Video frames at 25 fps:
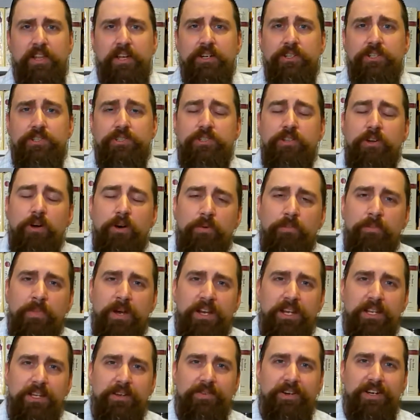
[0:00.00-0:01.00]
So
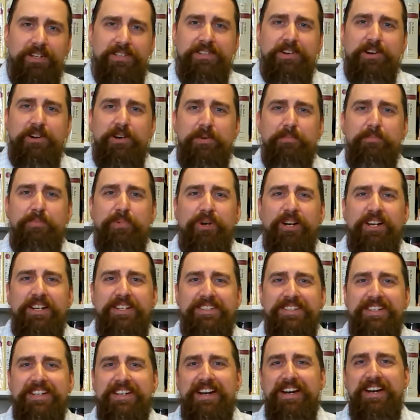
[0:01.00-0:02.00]
many of us are
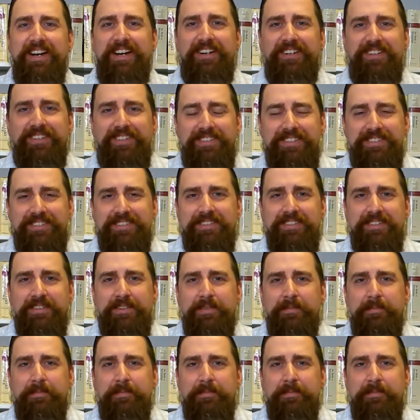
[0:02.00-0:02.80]
embracing idols.